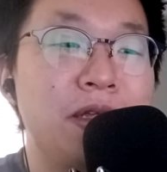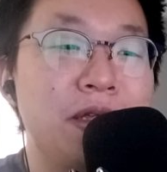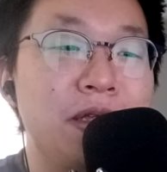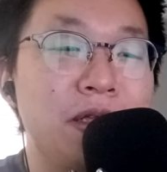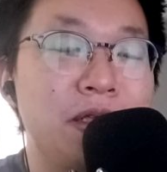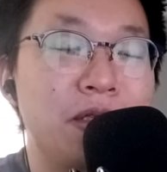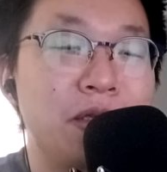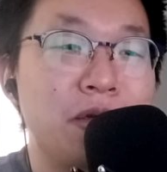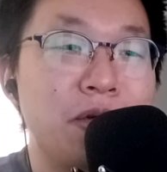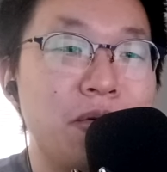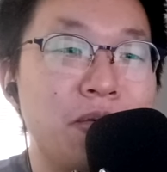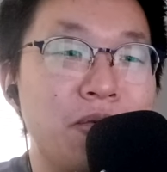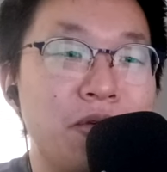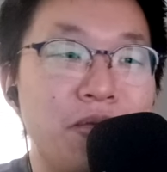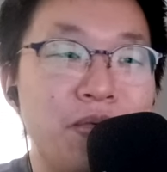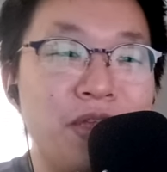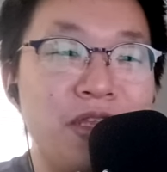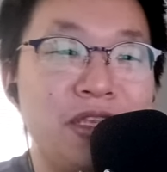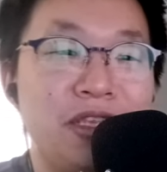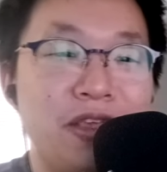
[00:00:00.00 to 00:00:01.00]
So
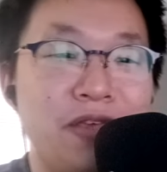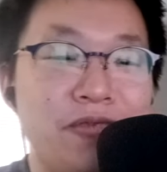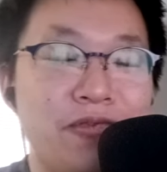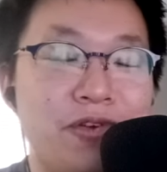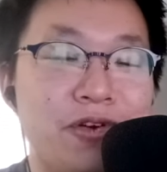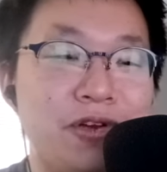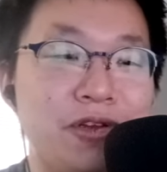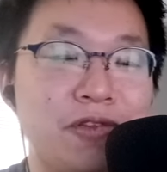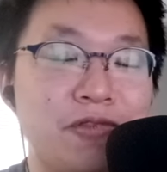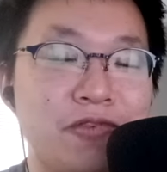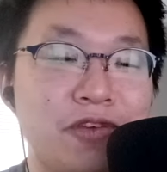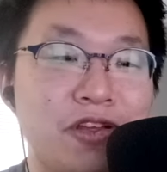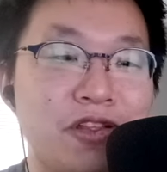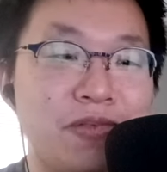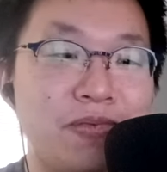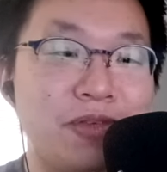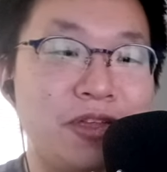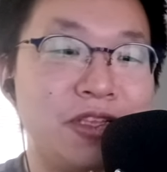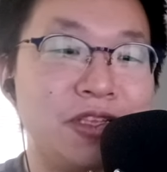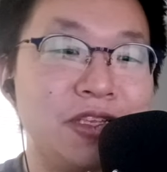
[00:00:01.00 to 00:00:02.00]
will we see further
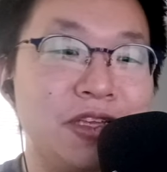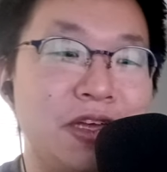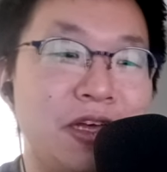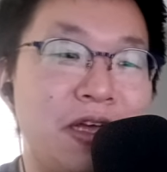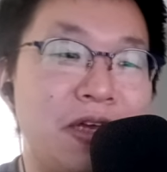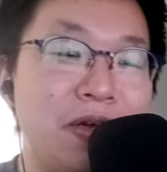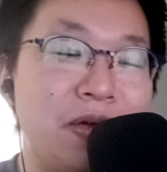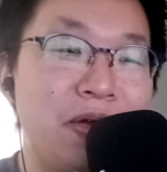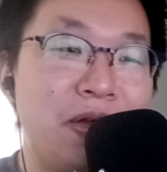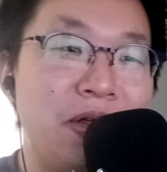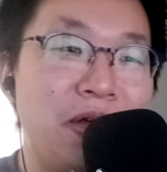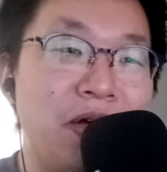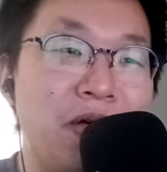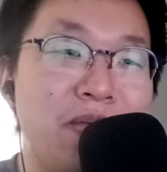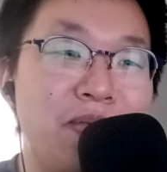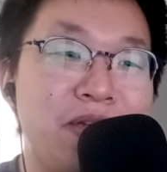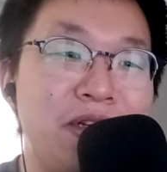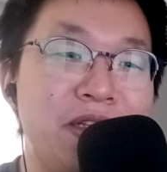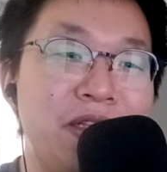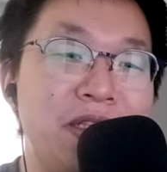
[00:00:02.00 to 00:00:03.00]
developments? I don't
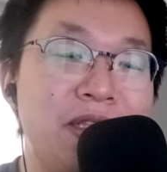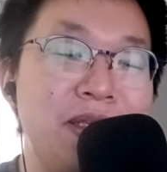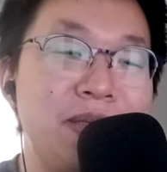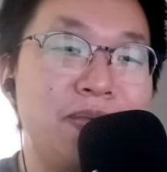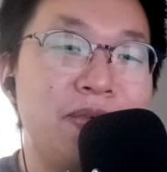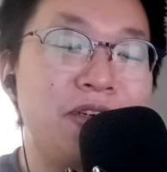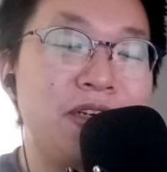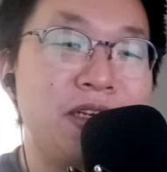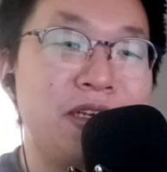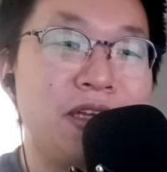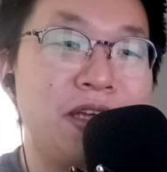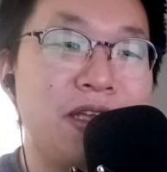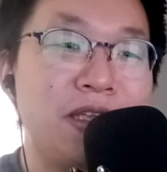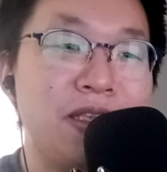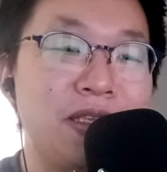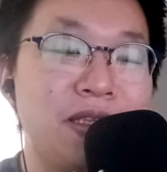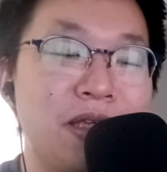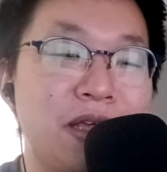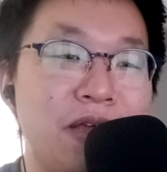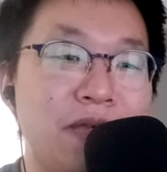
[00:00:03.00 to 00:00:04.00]
know, but this is pretty
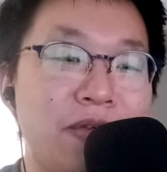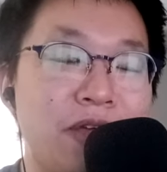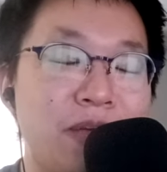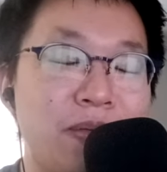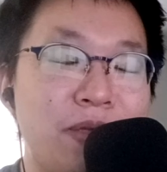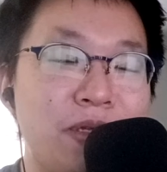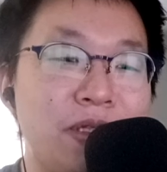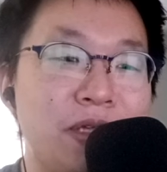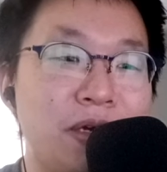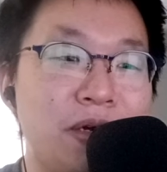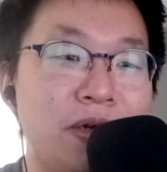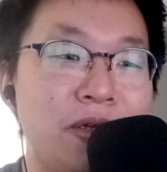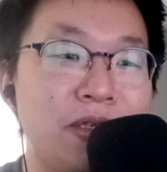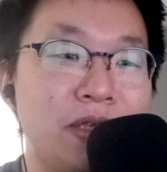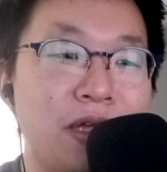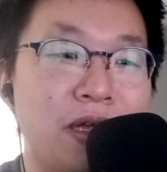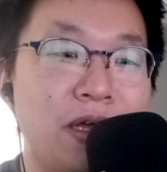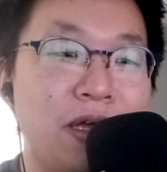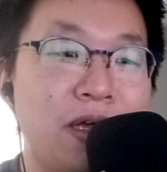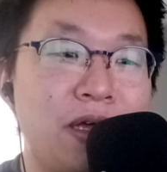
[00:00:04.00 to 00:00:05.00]
nice to have
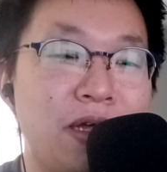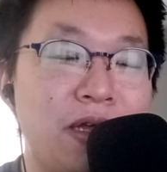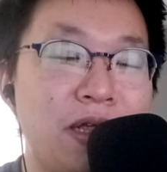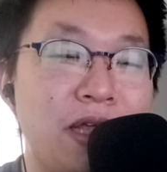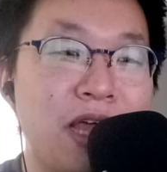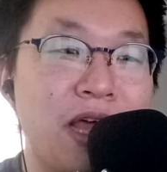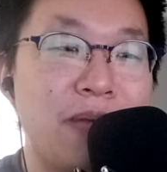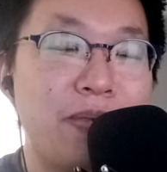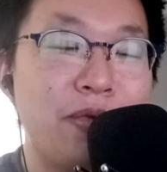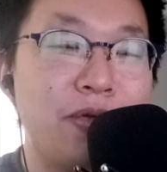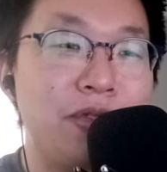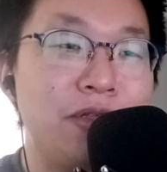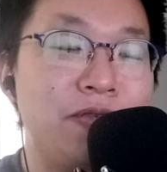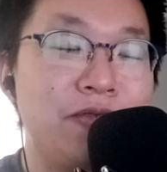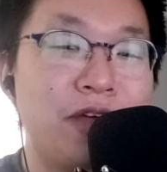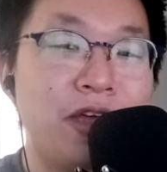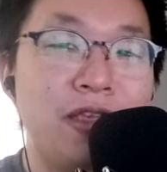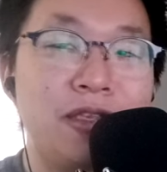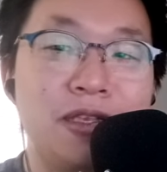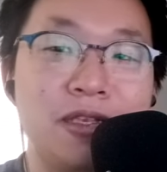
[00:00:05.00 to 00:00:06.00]
emulators on Apple
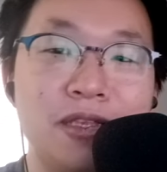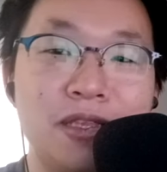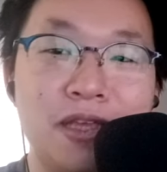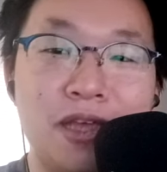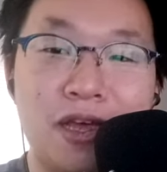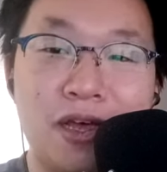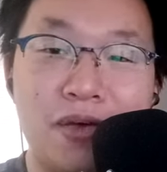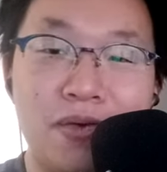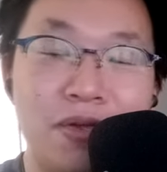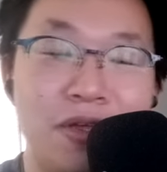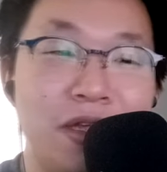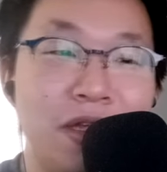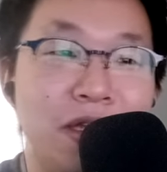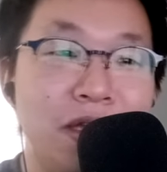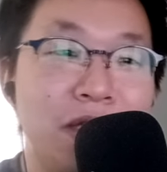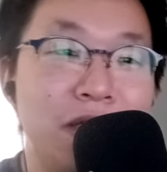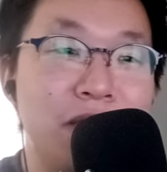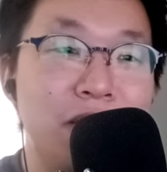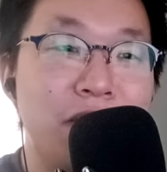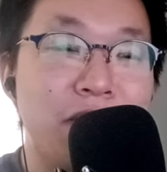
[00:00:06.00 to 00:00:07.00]
devices now.
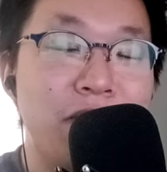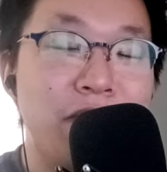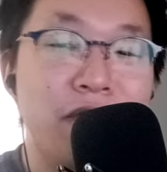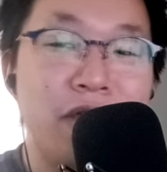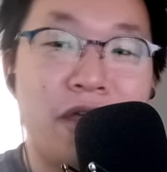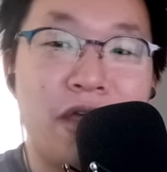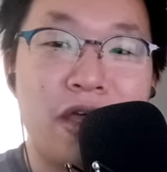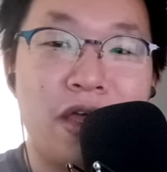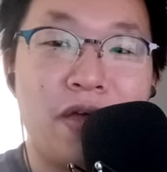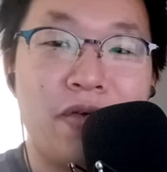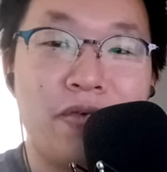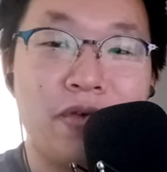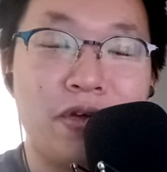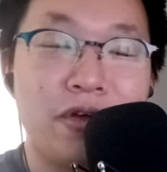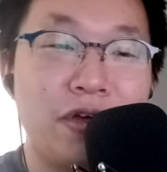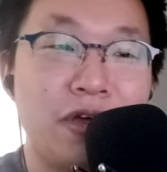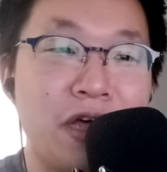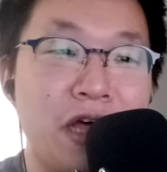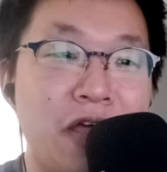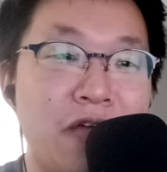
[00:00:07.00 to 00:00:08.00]
So if you have
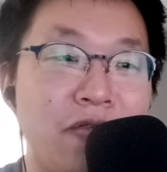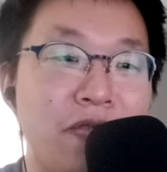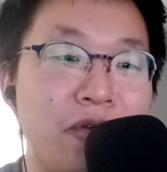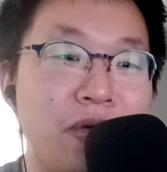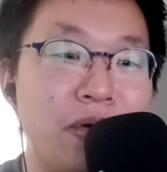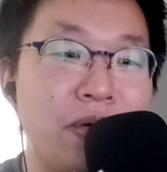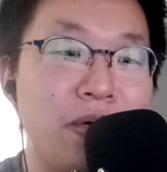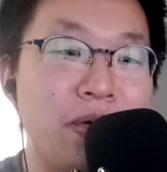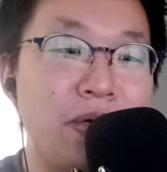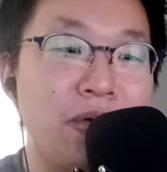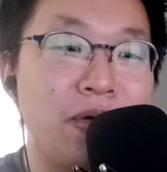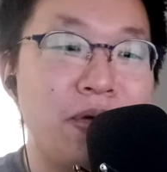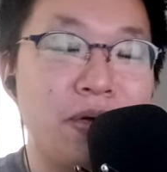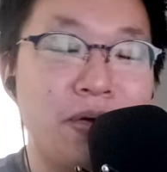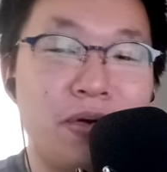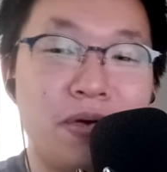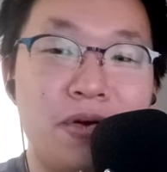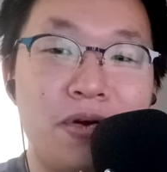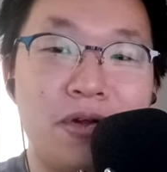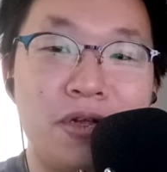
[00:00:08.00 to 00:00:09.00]
an iPhone
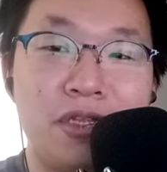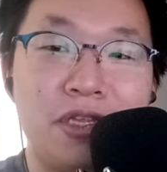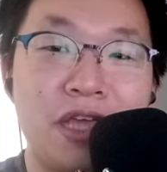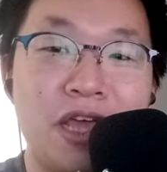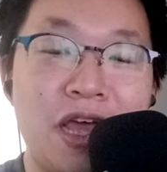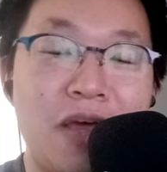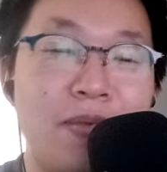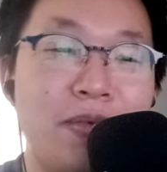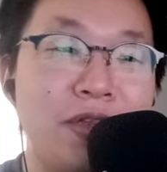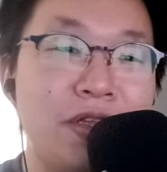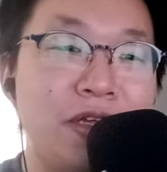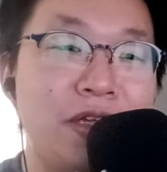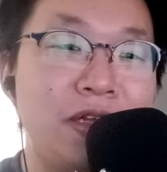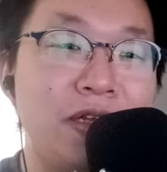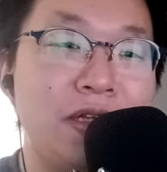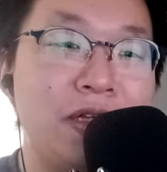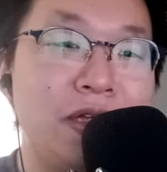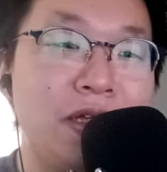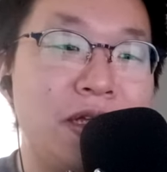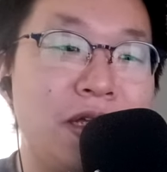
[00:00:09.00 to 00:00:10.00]
or a
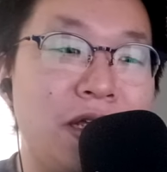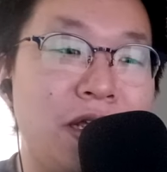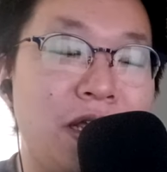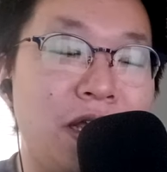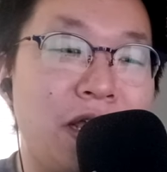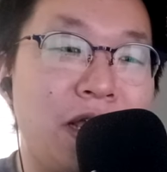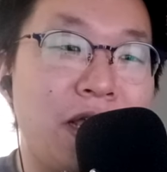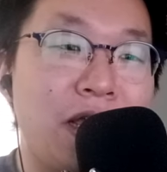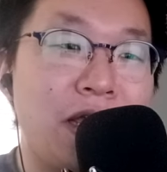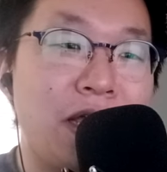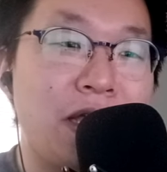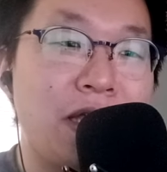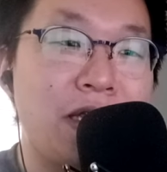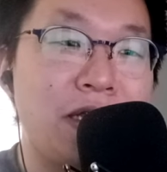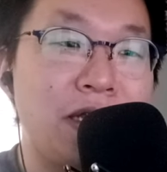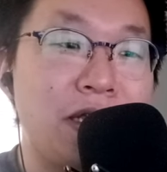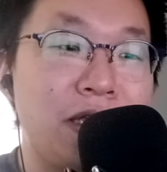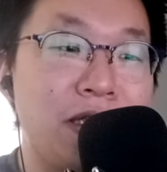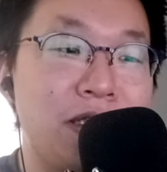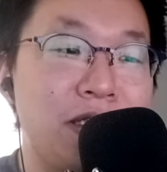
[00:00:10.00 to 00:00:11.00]
tablet
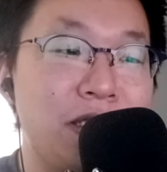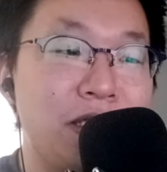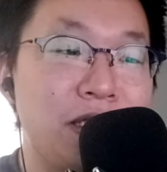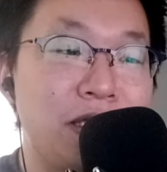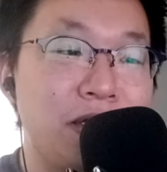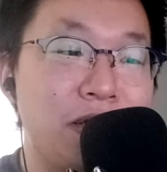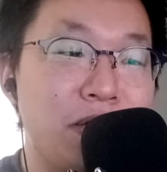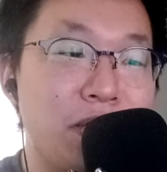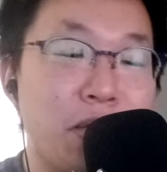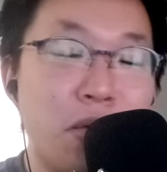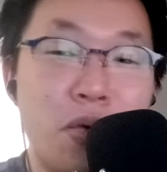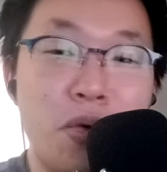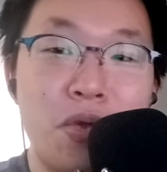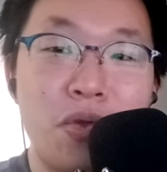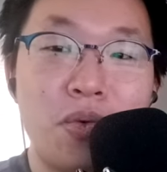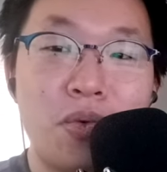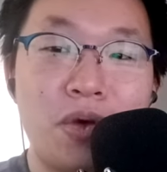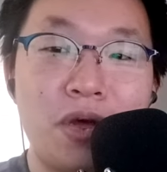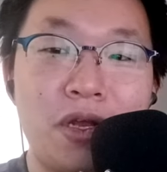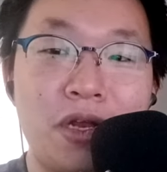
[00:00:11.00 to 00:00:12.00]
and it's an
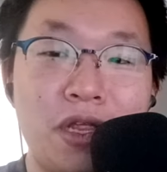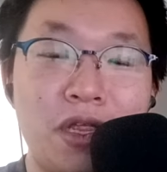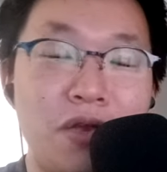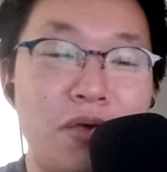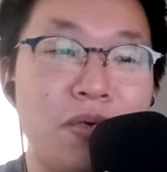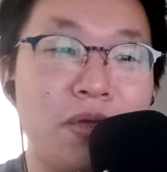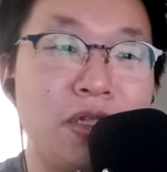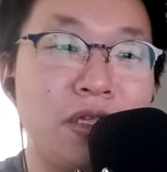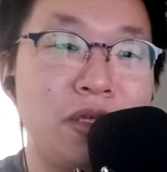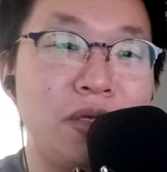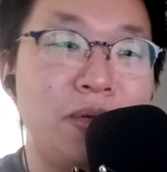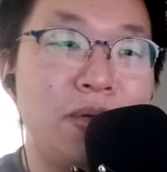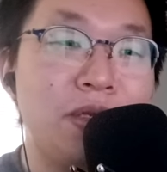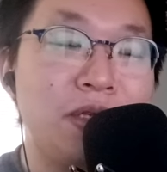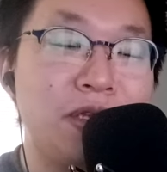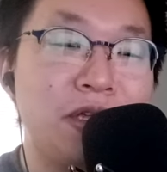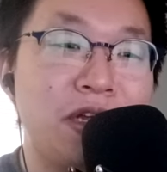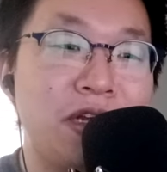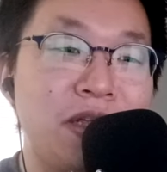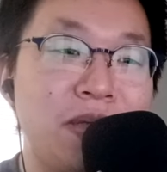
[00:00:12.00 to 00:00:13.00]
old one and you don't really use
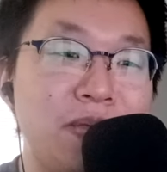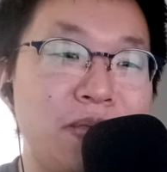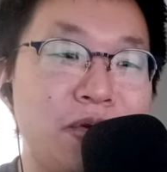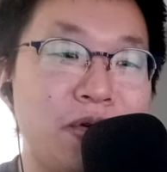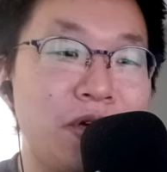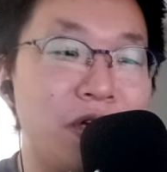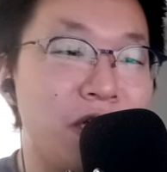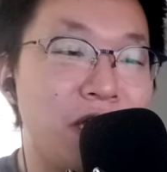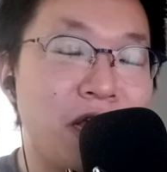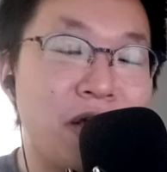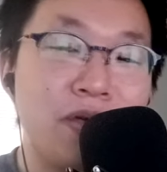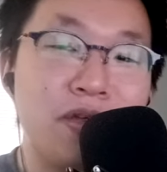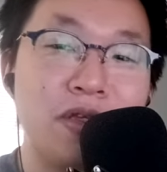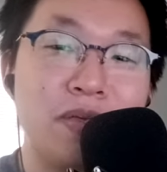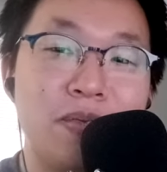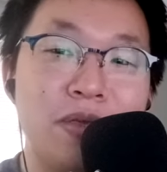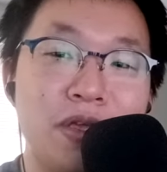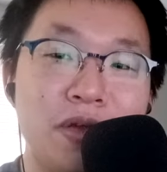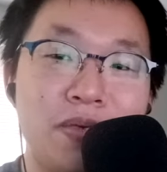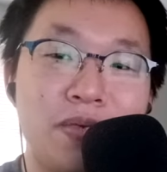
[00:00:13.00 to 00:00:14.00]
it anymore, now it
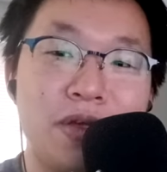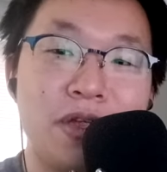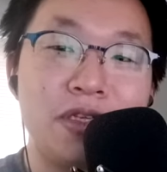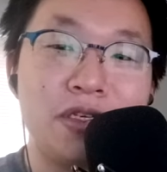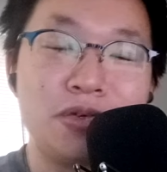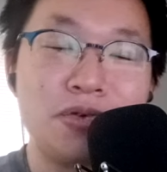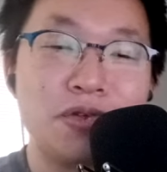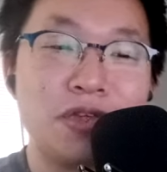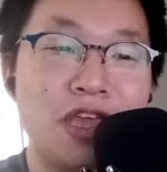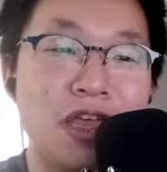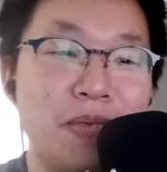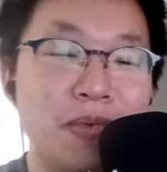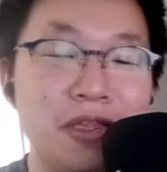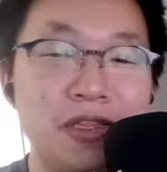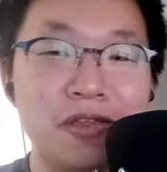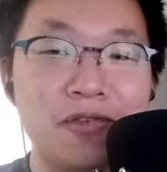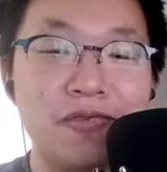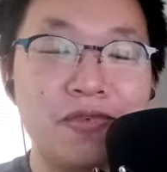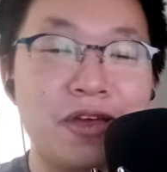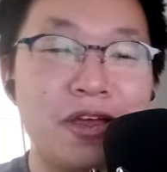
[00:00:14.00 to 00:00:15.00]
can be a retro gaming
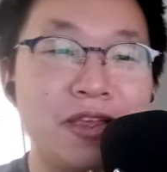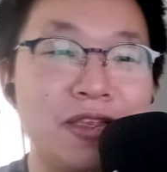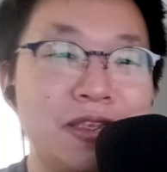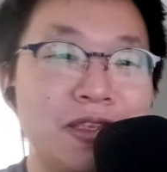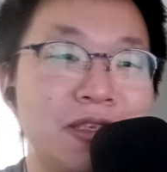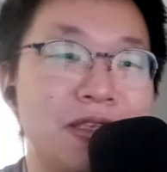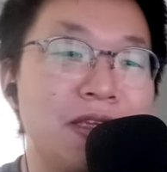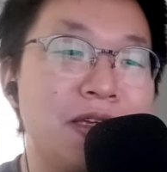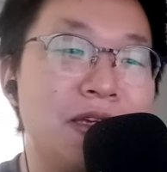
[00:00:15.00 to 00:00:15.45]
device.